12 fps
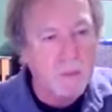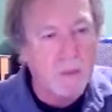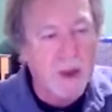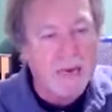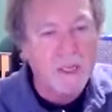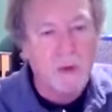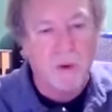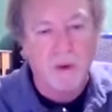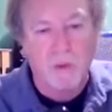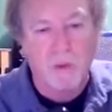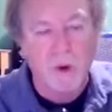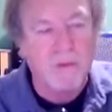back to it
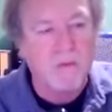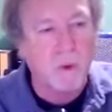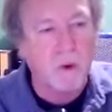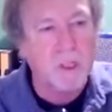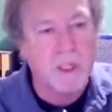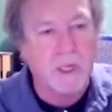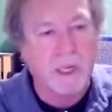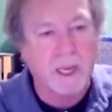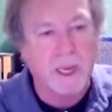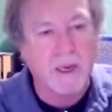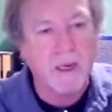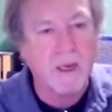and reinforce it
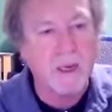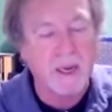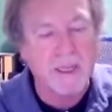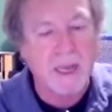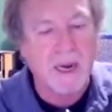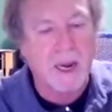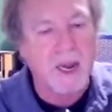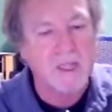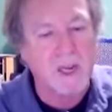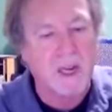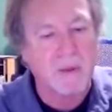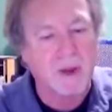again at that
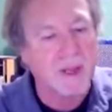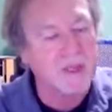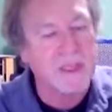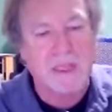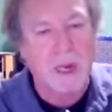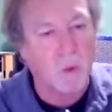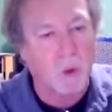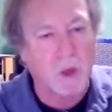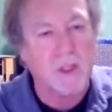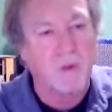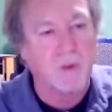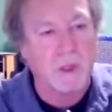last line. I think that
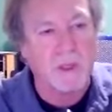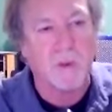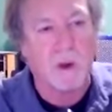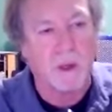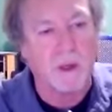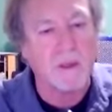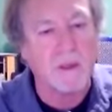works really well.